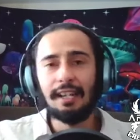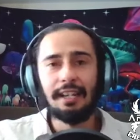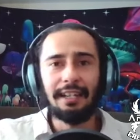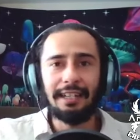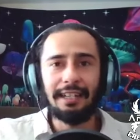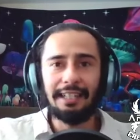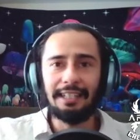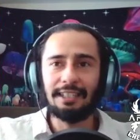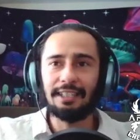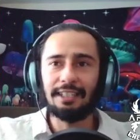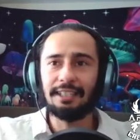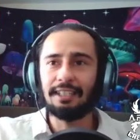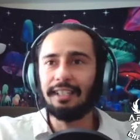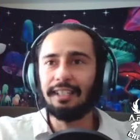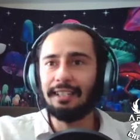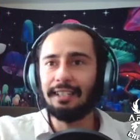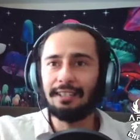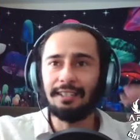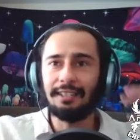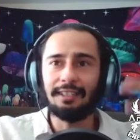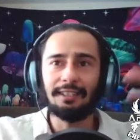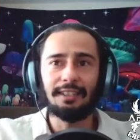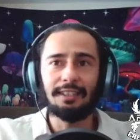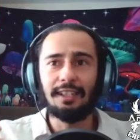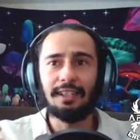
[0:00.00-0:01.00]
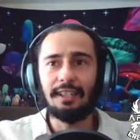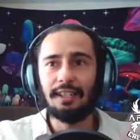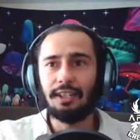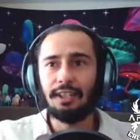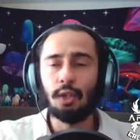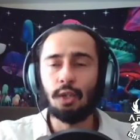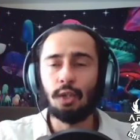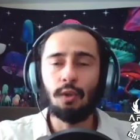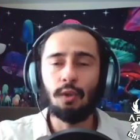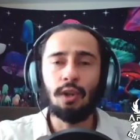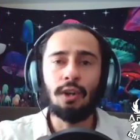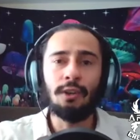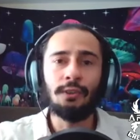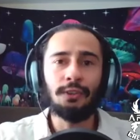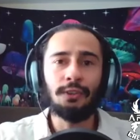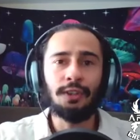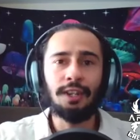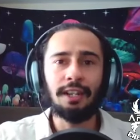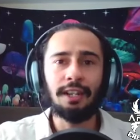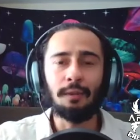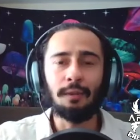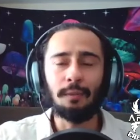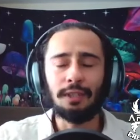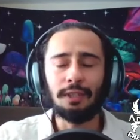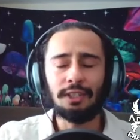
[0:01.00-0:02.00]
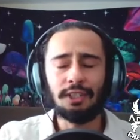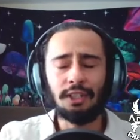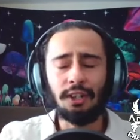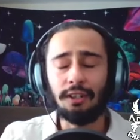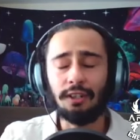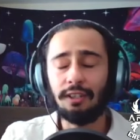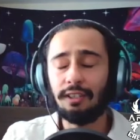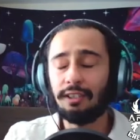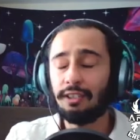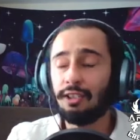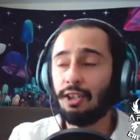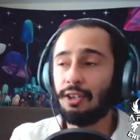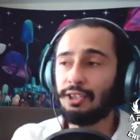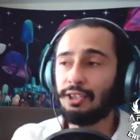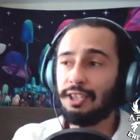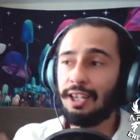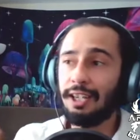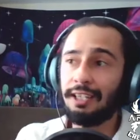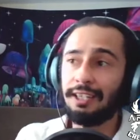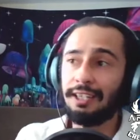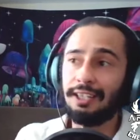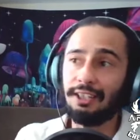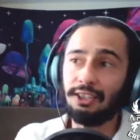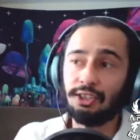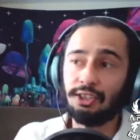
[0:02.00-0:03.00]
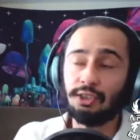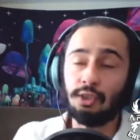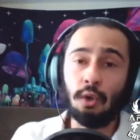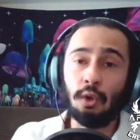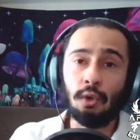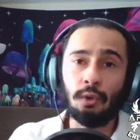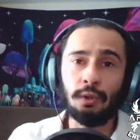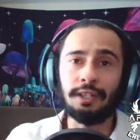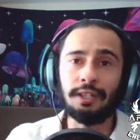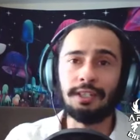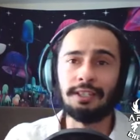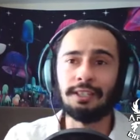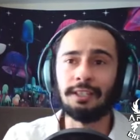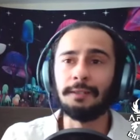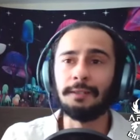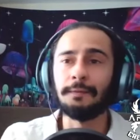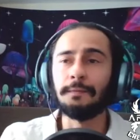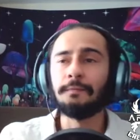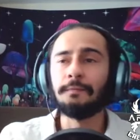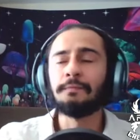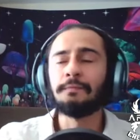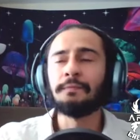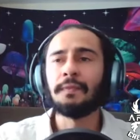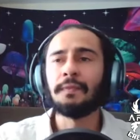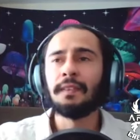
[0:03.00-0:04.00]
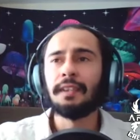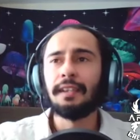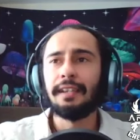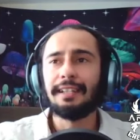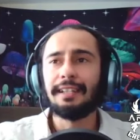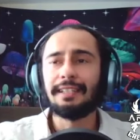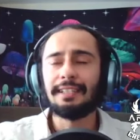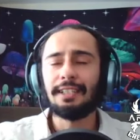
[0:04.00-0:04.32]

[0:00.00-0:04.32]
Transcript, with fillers: he just lets us do our own thing, and we start starts telling us stories, and he